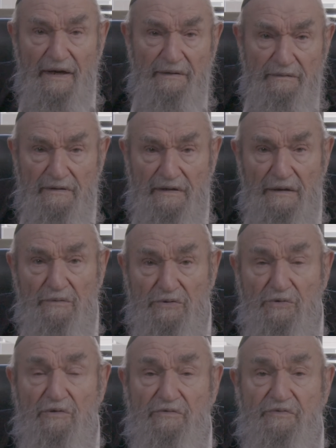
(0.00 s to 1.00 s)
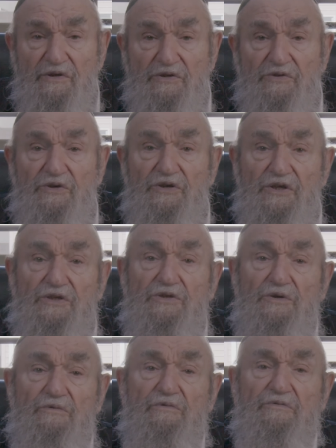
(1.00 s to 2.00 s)
I, I will do it for the
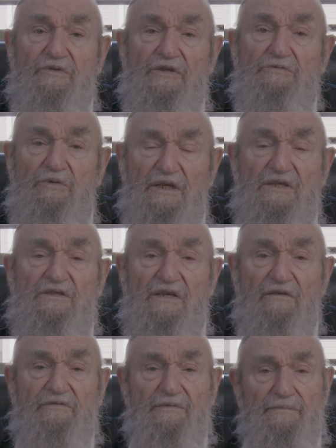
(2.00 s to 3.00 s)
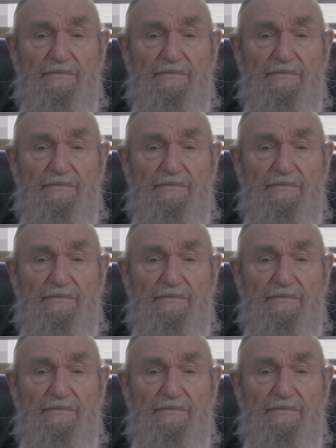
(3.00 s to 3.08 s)
32, for the 27.